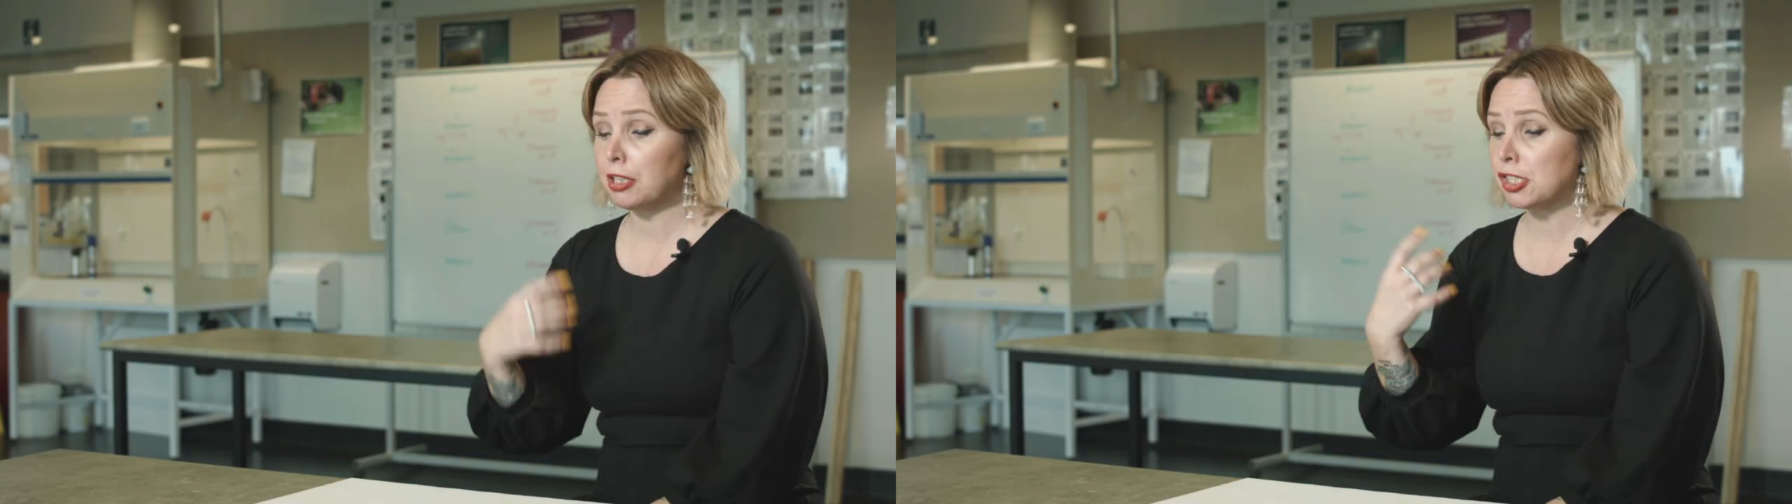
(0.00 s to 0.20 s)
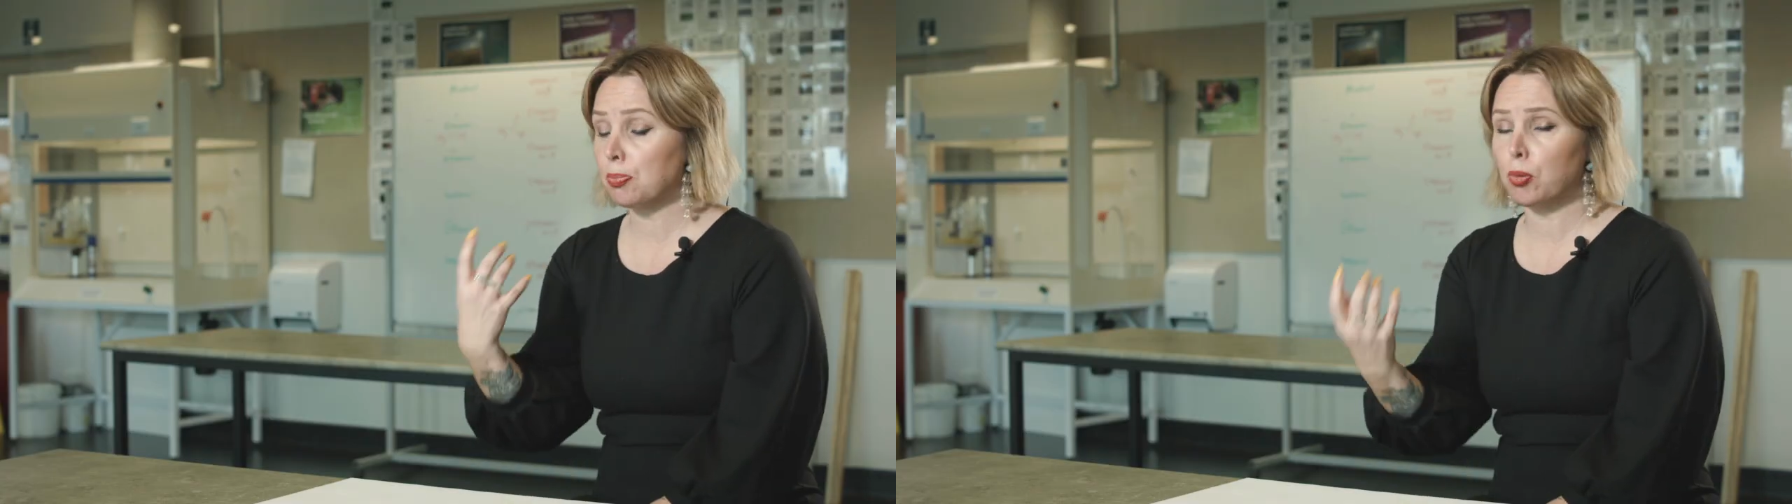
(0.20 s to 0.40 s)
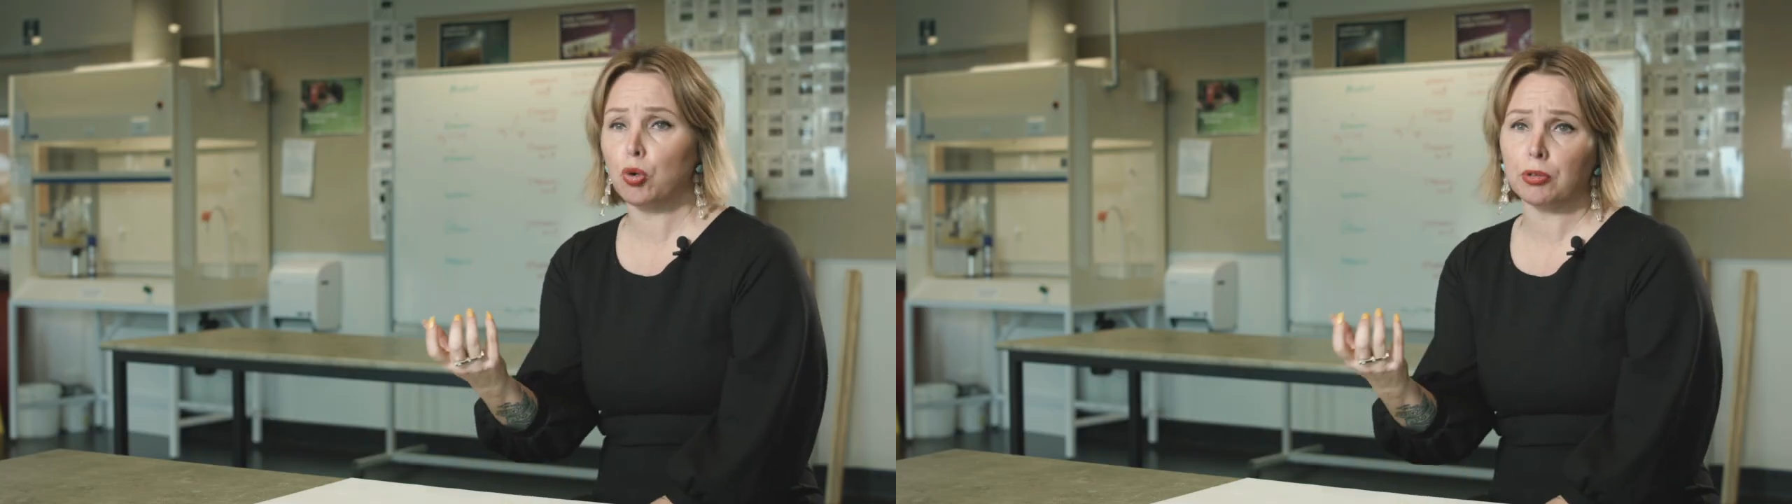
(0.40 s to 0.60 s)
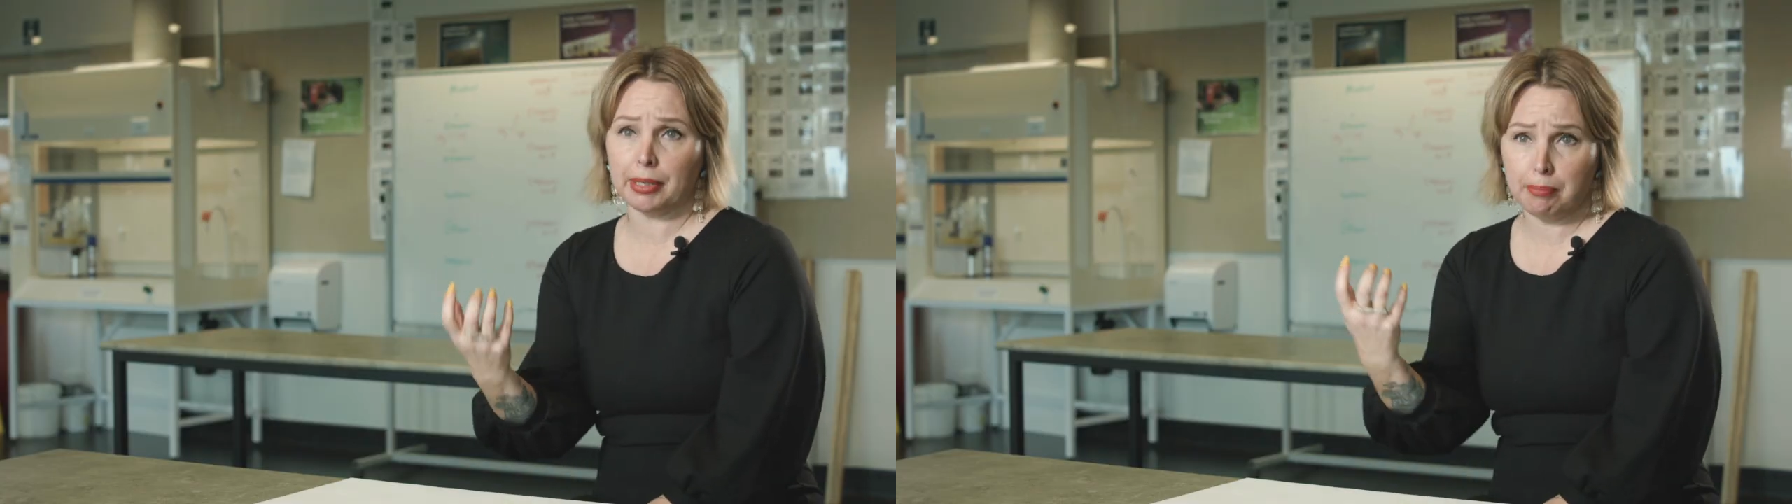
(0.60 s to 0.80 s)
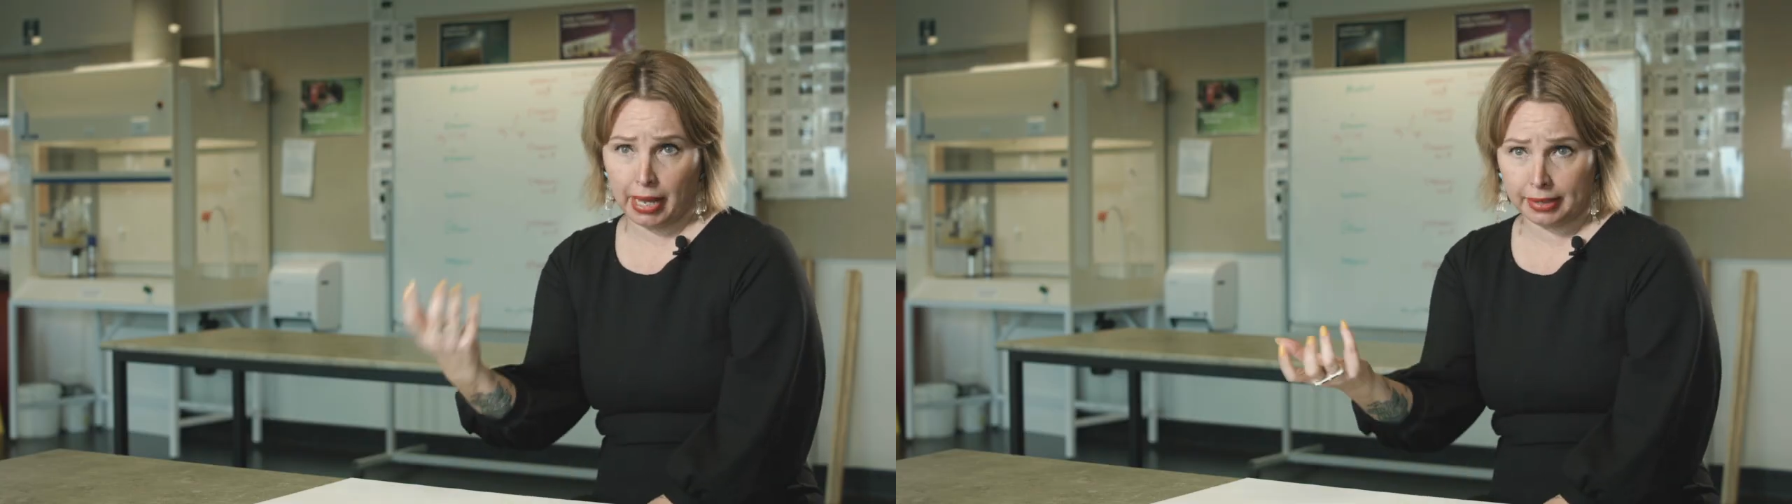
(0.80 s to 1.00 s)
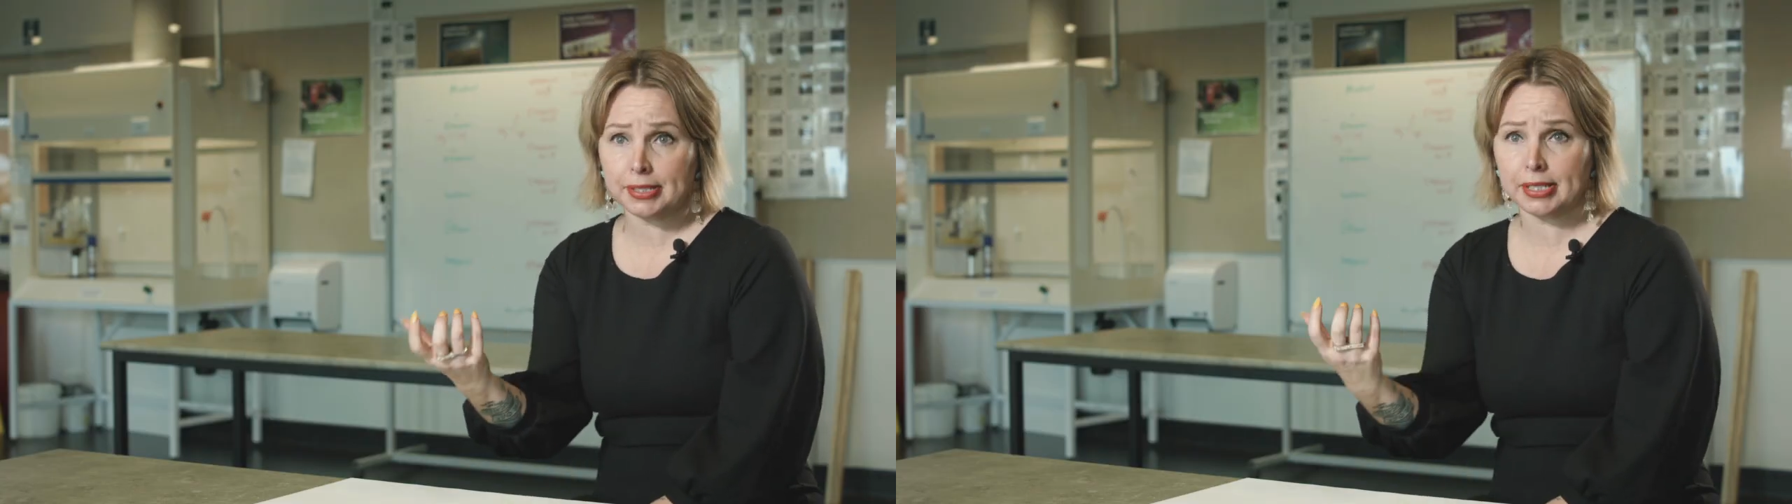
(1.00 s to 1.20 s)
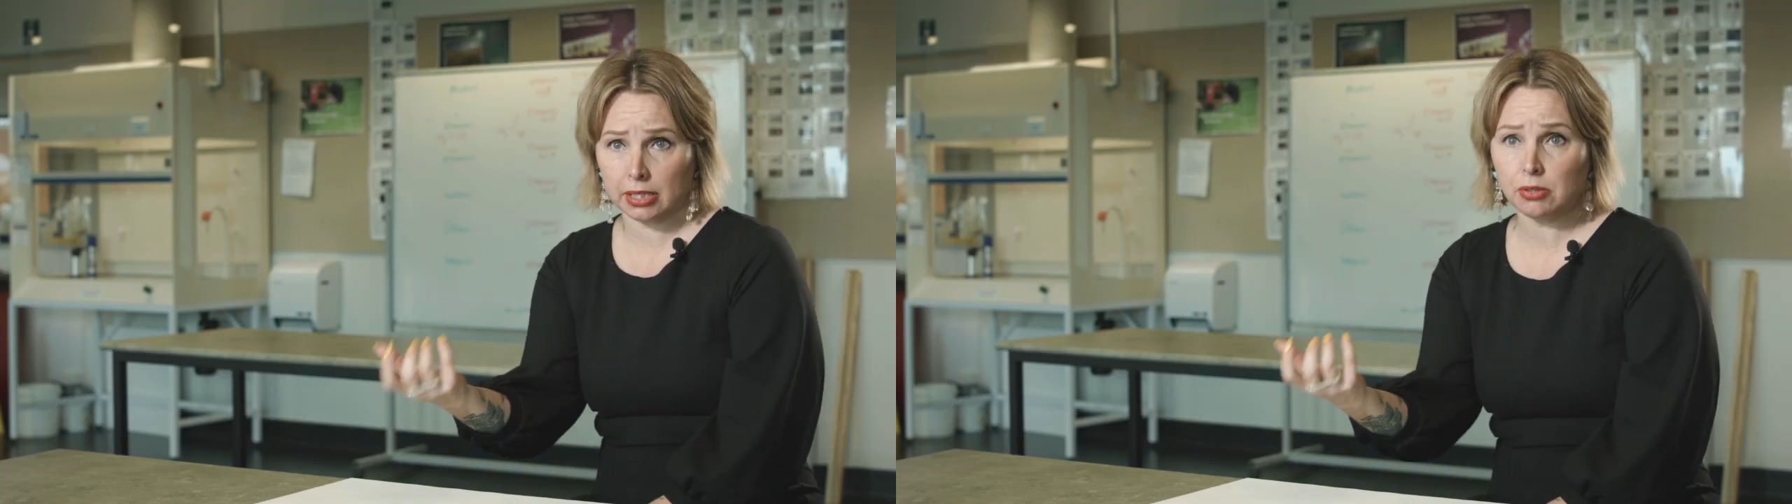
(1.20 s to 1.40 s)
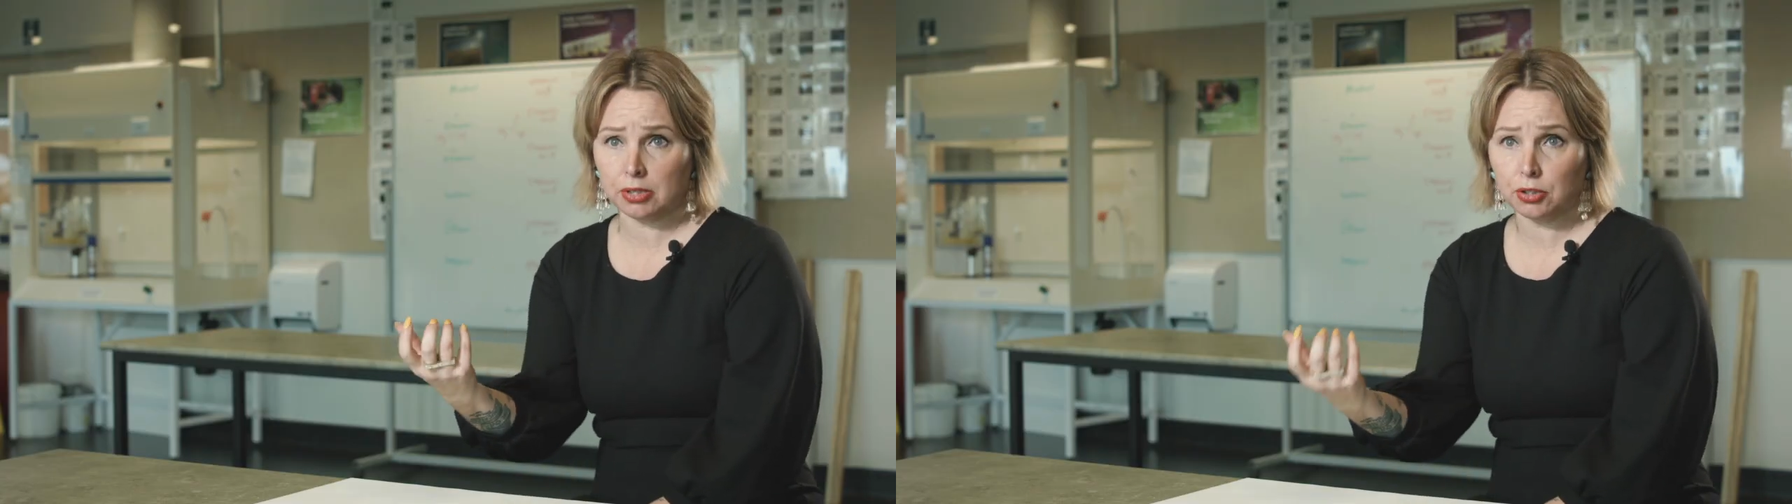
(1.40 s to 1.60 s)
exploring math
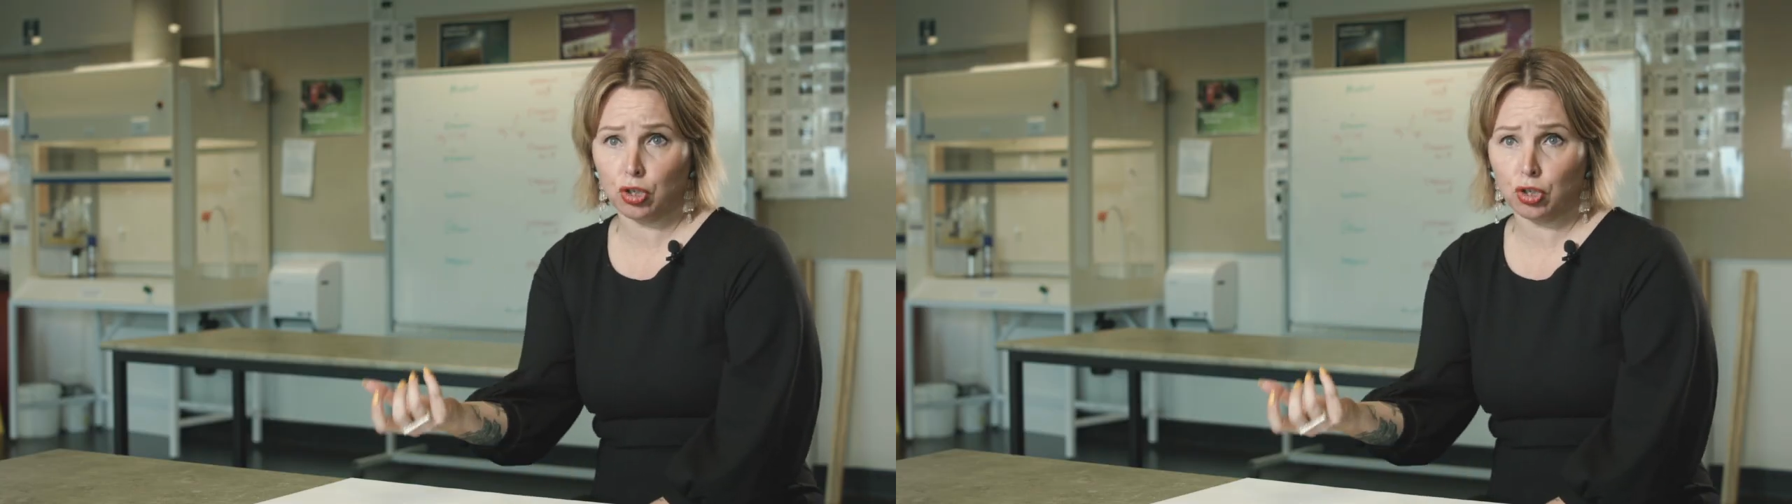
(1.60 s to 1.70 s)
skills and